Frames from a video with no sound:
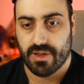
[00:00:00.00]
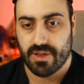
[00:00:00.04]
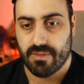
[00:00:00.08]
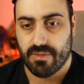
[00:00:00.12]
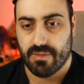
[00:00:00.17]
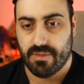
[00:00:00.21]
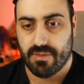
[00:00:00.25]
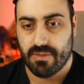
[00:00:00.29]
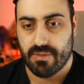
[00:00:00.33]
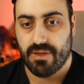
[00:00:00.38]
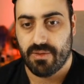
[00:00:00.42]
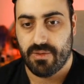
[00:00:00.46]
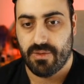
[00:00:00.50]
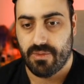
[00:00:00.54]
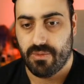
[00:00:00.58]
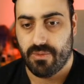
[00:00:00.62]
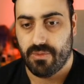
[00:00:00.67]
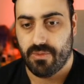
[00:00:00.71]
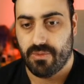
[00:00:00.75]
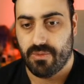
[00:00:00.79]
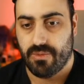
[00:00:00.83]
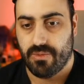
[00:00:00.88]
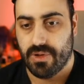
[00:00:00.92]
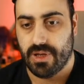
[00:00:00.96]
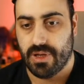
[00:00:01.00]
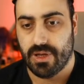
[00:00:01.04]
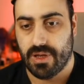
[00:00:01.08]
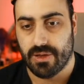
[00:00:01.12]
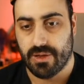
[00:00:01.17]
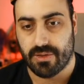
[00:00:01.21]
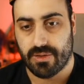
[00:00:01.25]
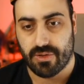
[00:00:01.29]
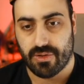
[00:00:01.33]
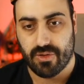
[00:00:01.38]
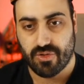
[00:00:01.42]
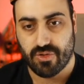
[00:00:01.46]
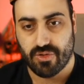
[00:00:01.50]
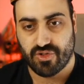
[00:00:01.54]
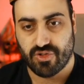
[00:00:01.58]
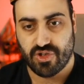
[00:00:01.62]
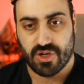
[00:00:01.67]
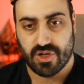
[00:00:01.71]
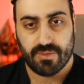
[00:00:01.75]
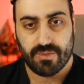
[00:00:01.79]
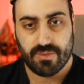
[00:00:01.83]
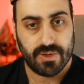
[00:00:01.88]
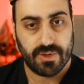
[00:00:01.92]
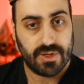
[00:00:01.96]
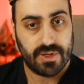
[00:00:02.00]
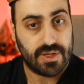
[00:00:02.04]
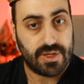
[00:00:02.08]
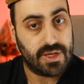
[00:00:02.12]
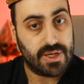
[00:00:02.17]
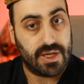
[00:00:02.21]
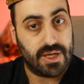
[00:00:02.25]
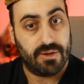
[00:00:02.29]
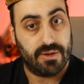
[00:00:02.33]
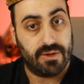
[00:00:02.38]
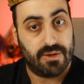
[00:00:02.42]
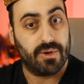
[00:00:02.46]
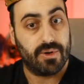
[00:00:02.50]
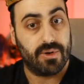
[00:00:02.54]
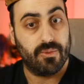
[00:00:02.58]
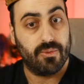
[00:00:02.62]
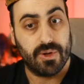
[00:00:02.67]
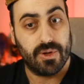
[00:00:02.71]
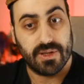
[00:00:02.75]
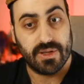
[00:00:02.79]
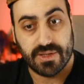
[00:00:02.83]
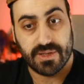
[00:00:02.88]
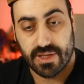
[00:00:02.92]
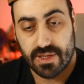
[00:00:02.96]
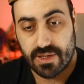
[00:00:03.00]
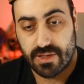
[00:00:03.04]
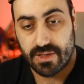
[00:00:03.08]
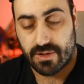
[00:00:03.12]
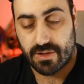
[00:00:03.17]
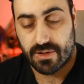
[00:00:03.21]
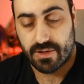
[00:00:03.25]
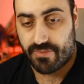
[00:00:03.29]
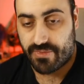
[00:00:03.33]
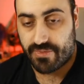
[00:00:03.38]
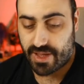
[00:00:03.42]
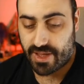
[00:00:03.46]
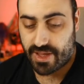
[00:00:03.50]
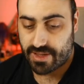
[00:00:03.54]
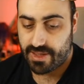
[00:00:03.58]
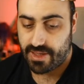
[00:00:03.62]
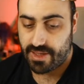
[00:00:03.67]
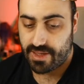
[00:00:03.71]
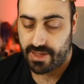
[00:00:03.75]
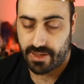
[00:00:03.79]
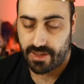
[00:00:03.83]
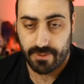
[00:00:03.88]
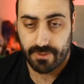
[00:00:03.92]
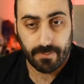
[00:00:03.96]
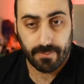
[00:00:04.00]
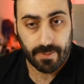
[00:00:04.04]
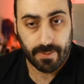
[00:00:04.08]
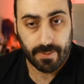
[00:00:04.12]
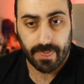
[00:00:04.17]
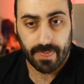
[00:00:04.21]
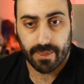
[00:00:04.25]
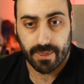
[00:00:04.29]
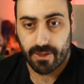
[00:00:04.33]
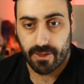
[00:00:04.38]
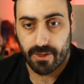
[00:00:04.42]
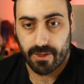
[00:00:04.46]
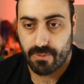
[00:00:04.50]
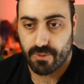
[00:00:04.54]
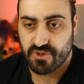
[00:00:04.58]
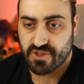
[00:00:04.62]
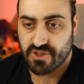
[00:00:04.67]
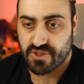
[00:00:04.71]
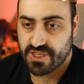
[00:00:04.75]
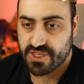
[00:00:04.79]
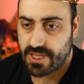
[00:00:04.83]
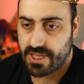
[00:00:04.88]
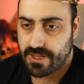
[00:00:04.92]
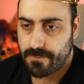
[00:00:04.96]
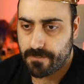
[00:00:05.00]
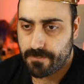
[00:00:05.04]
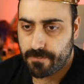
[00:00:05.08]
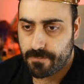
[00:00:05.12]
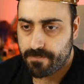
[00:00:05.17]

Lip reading: But yeah, good job and really well done on that gobbo skin.